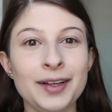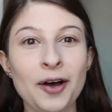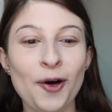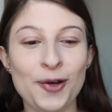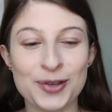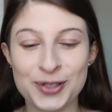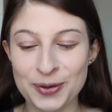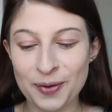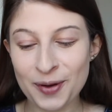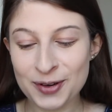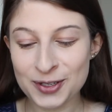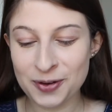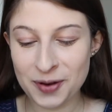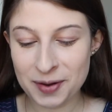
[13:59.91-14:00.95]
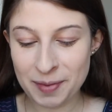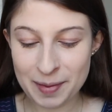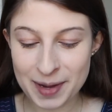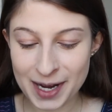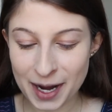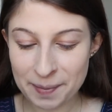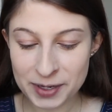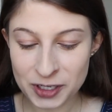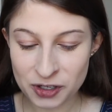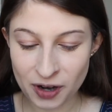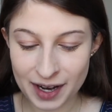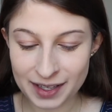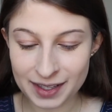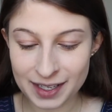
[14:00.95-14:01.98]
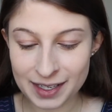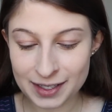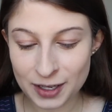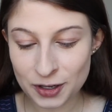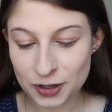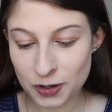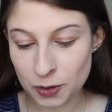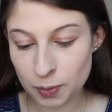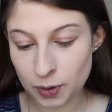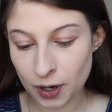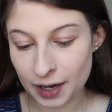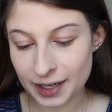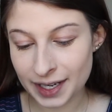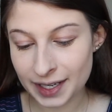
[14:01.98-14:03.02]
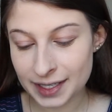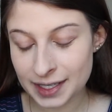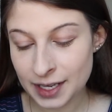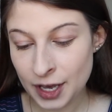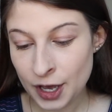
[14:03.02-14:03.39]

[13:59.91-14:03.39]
also doing my makeup and trying these new products.